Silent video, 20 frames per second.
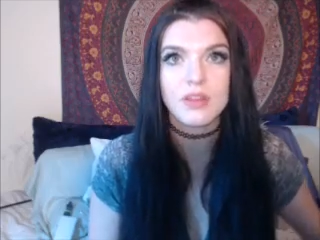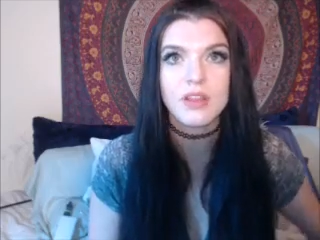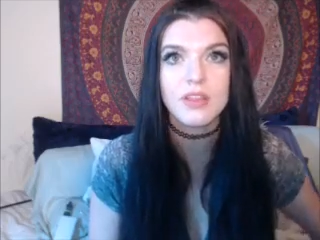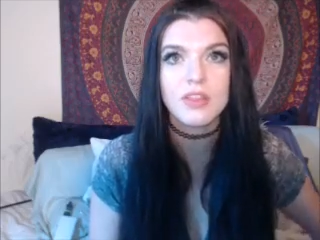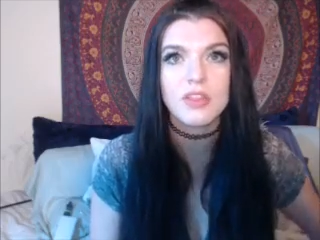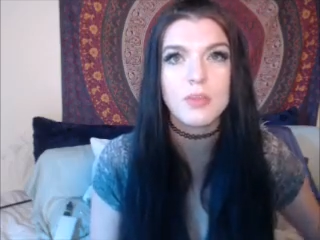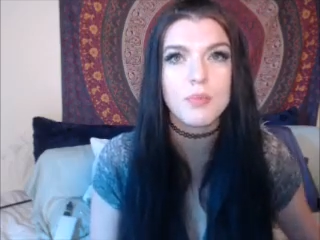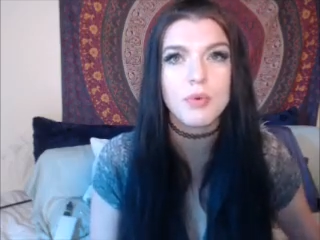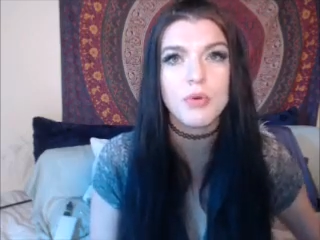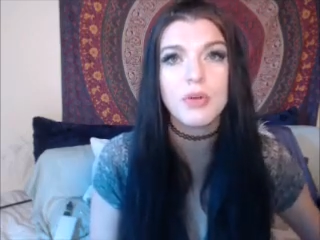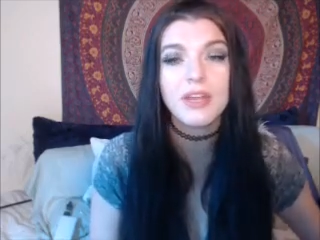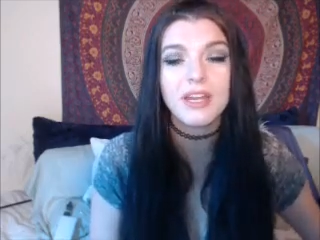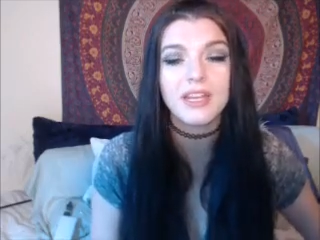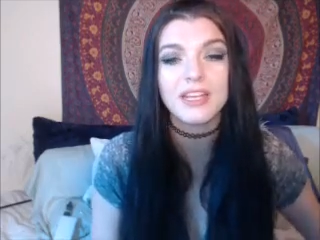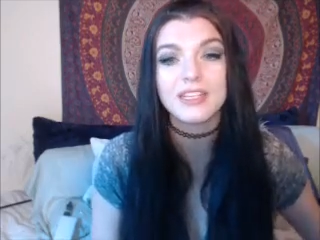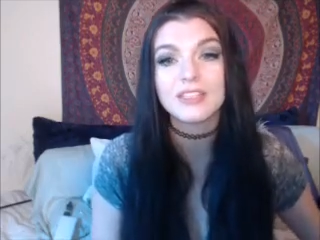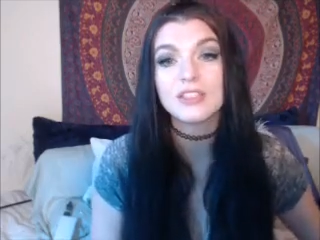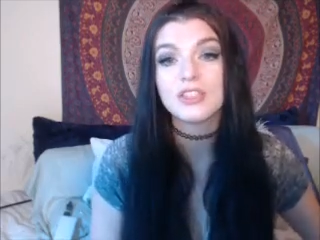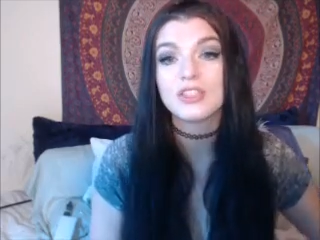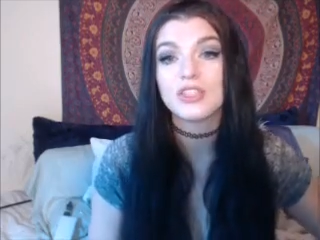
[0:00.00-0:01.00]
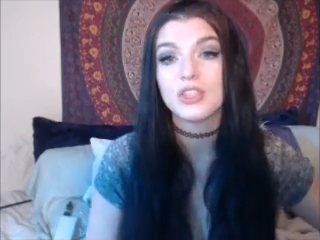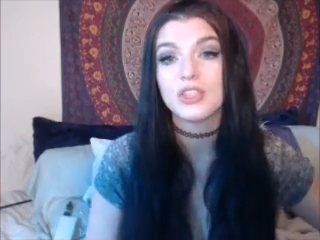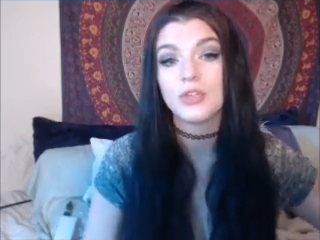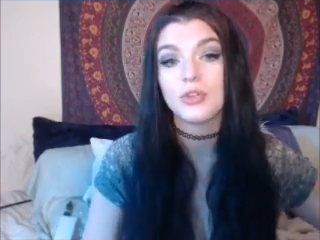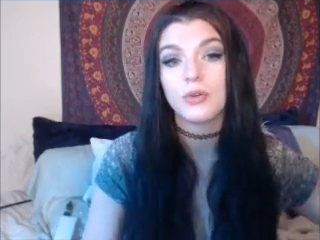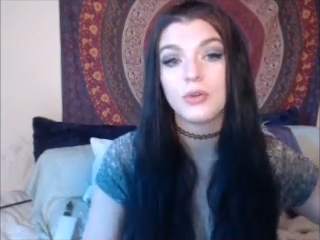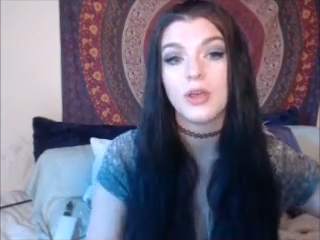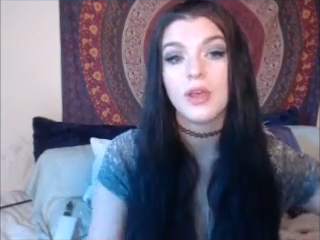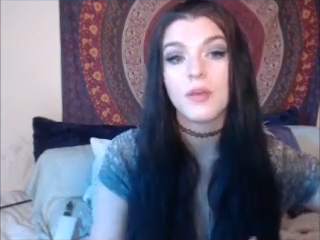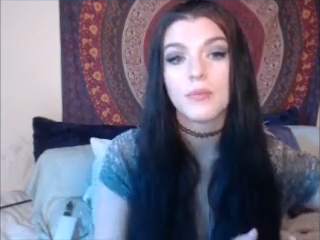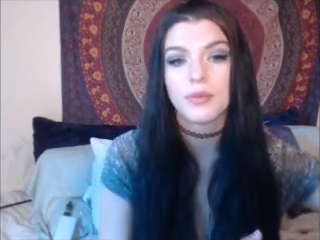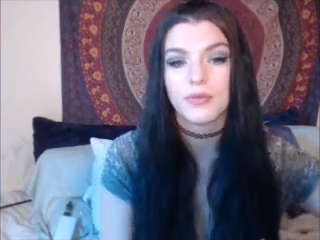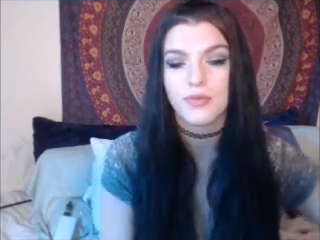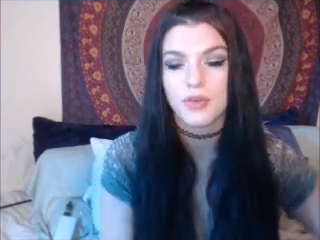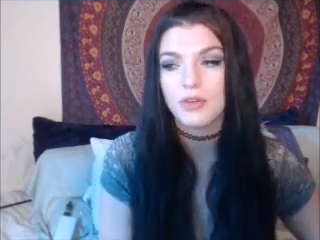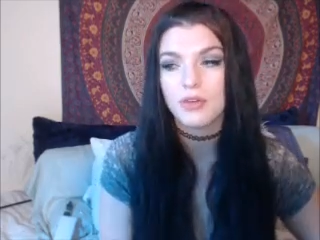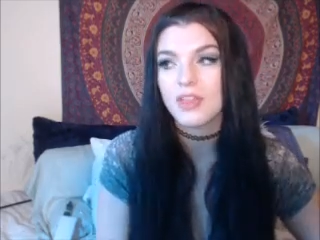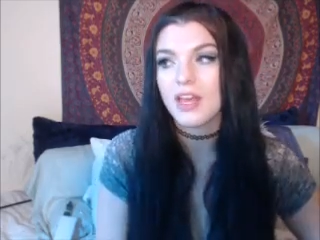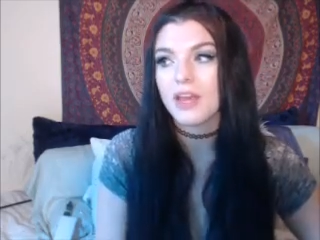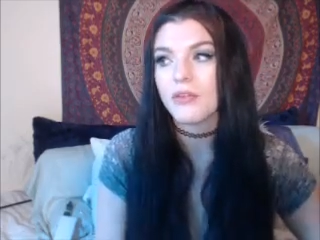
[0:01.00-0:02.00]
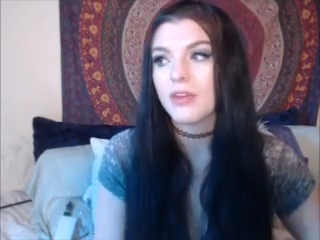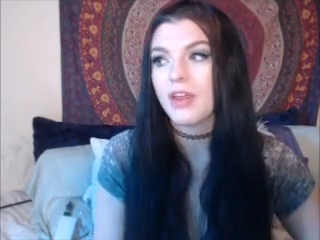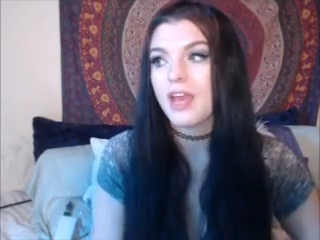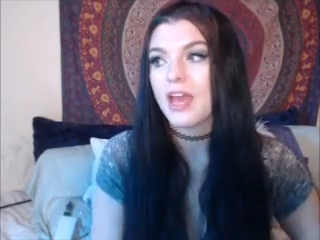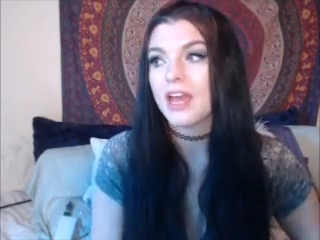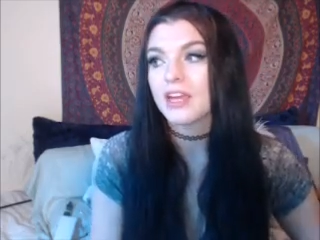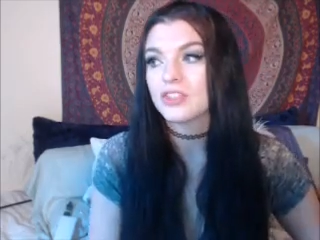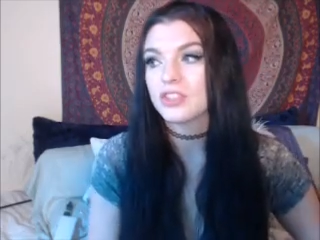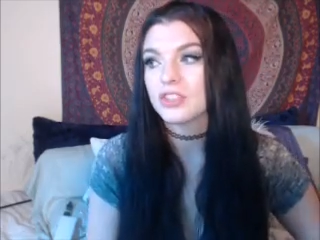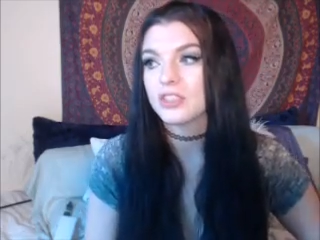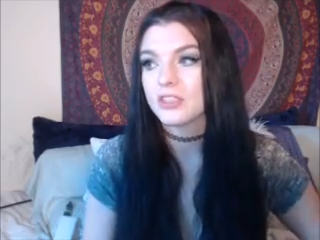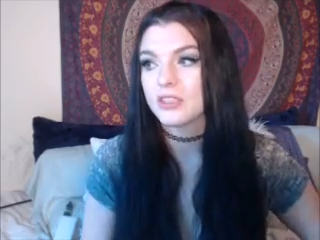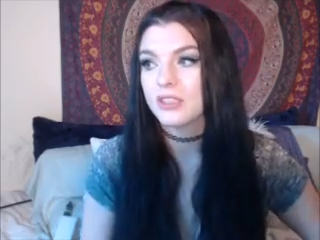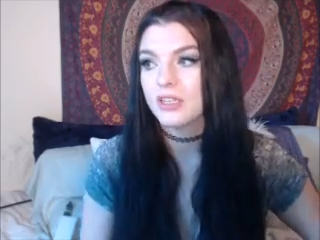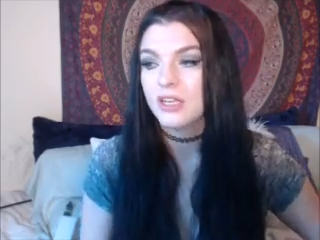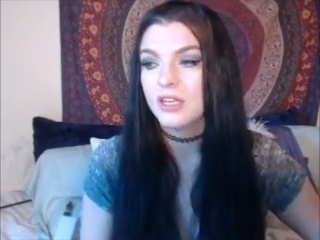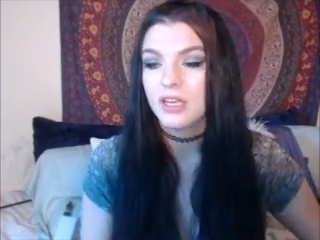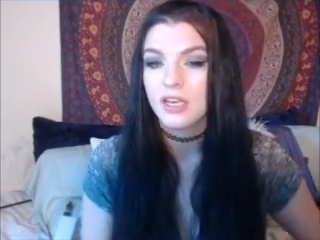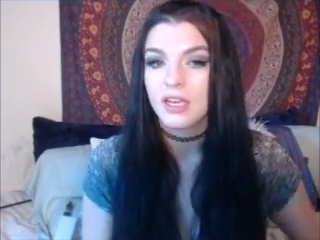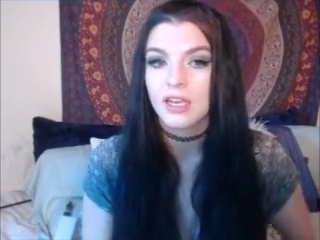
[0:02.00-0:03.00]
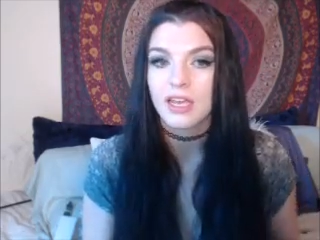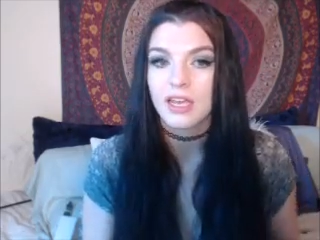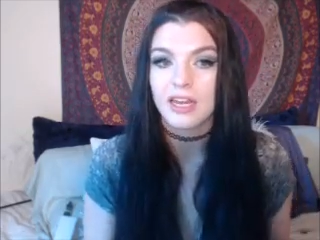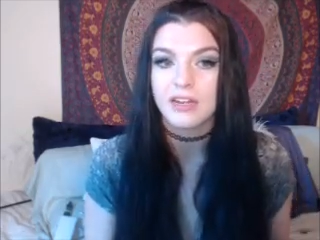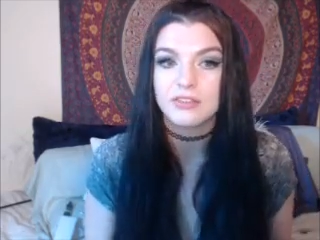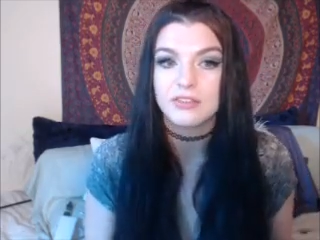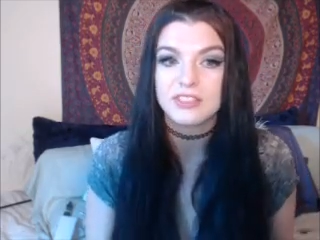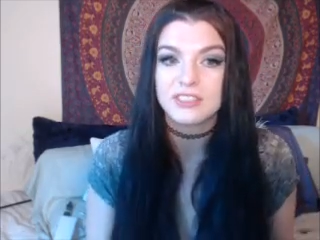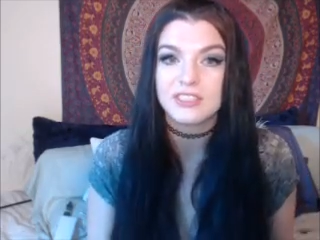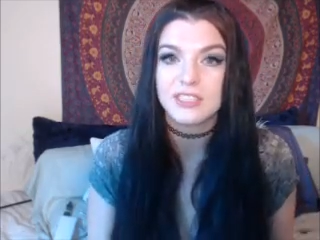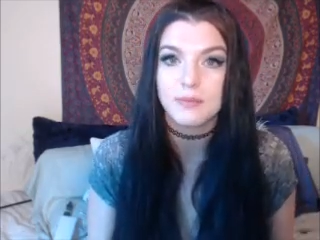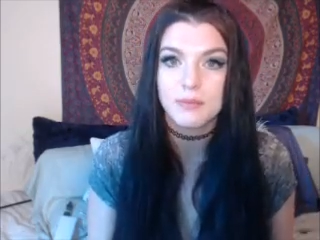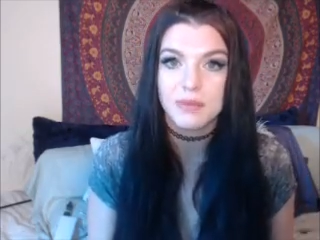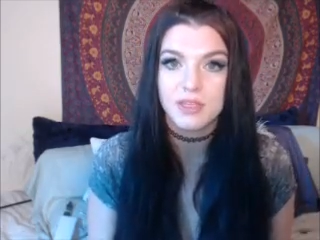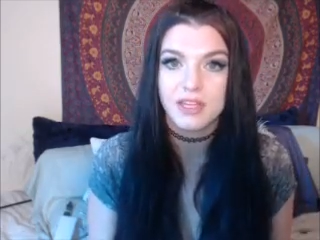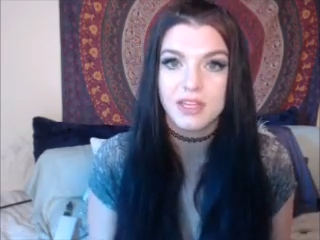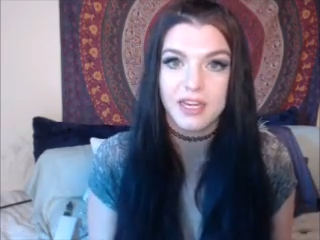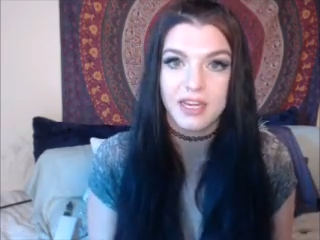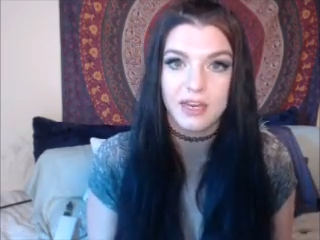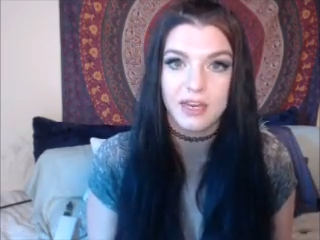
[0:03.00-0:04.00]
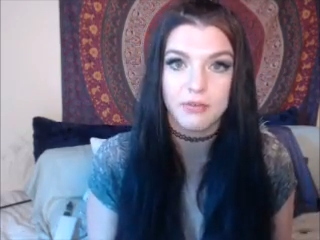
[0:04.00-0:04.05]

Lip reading: the point is to provoke that reaction, kind of stimulate a